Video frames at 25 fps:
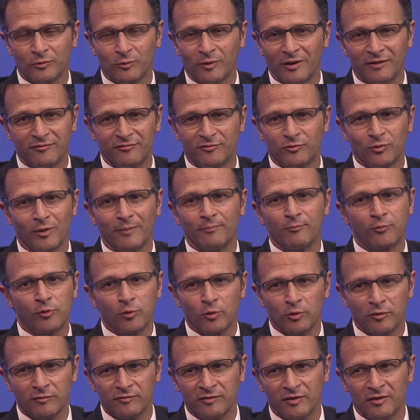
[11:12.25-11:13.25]
We have to
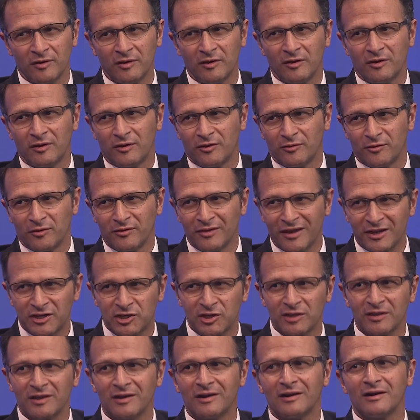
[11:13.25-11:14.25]
improve the
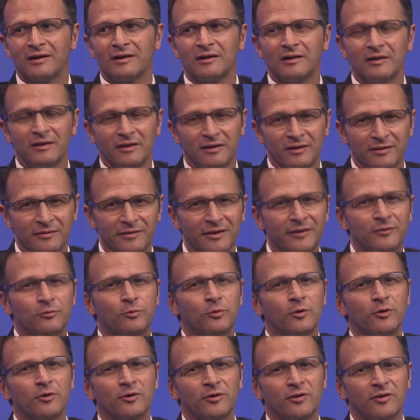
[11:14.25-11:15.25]
national
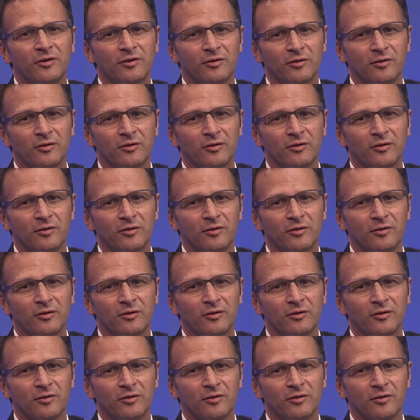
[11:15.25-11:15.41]
network.